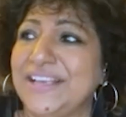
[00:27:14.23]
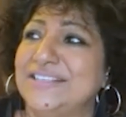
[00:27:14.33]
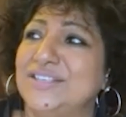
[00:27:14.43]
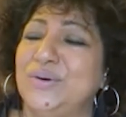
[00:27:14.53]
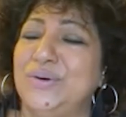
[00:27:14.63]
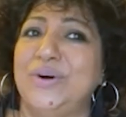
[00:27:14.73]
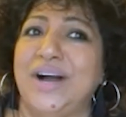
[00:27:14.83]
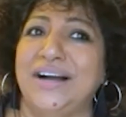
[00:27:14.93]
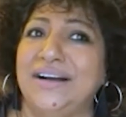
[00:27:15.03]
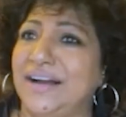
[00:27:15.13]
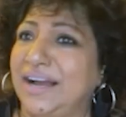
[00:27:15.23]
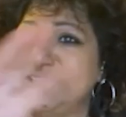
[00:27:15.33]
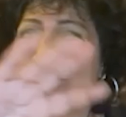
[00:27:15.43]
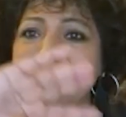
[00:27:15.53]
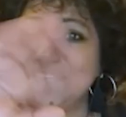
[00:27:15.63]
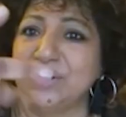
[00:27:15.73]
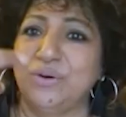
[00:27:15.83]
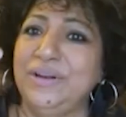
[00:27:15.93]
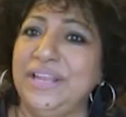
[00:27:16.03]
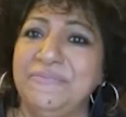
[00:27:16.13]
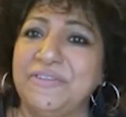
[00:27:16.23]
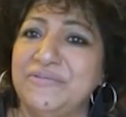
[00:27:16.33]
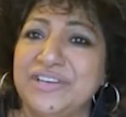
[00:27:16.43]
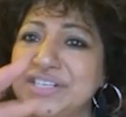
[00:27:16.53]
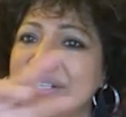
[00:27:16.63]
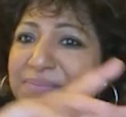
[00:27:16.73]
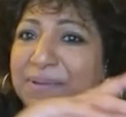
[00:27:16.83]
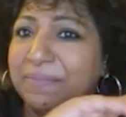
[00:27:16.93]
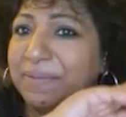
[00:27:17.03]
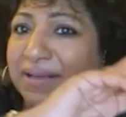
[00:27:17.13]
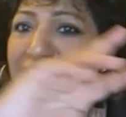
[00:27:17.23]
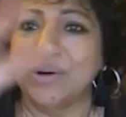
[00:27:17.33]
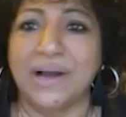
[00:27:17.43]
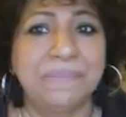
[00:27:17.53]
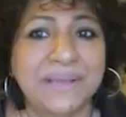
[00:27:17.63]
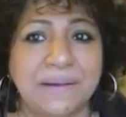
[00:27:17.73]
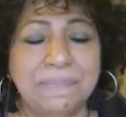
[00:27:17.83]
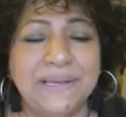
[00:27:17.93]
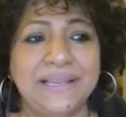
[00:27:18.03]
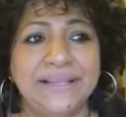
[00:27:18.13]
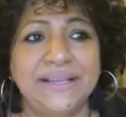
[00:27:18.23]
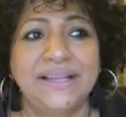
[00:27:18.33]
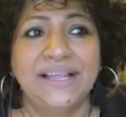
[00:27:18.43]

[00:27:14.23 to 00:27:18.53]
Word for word: So I changed the whole name from Visions by Ambika to Ambika Pillai,